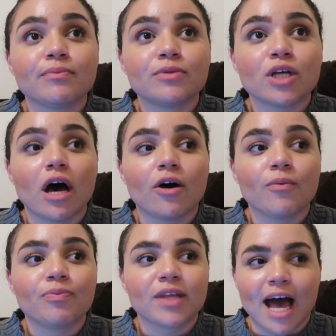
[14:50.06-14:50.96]
So
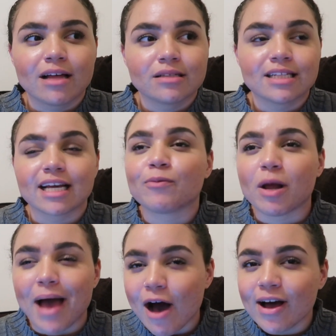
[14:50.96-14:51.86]
yeah, it's like when
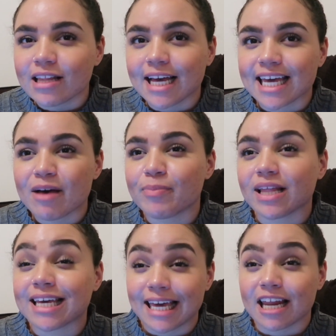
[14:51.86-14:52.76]
I'm out I like it, but
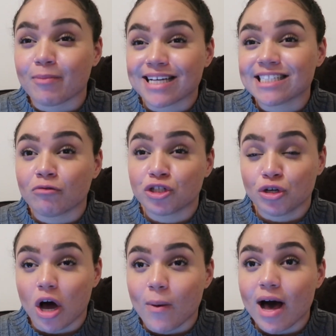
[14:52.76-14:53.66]
like getting myself to
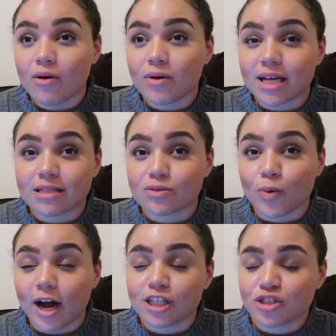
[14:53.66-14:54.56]
go out is
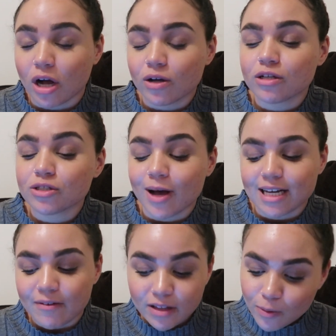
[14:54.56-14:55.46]
where I struggle. So I
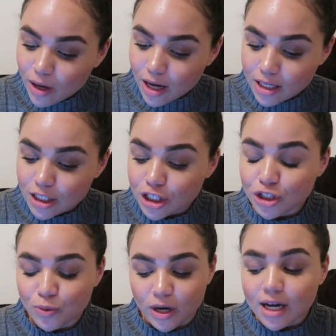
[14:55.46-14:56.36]
definitely want
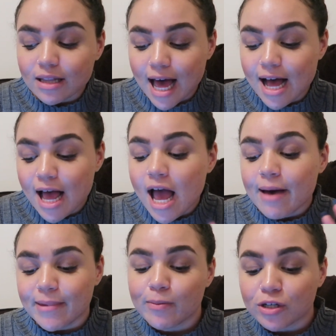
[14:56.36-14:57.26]
to work on that,
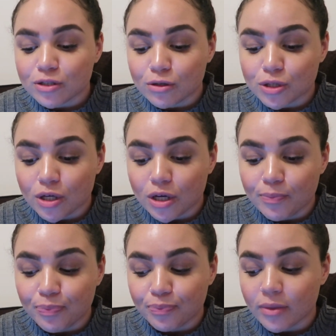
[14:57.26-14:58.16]
be more
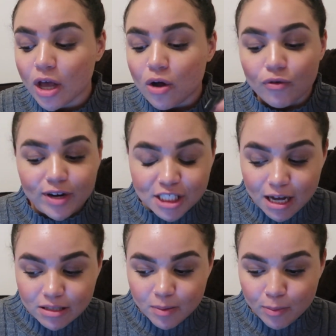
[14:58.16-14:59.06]
social, reach
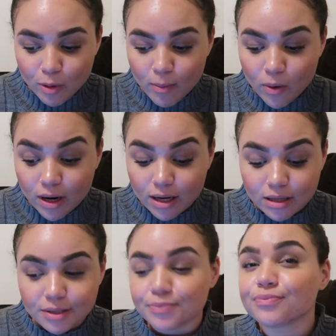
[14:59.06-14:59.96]
out to people more,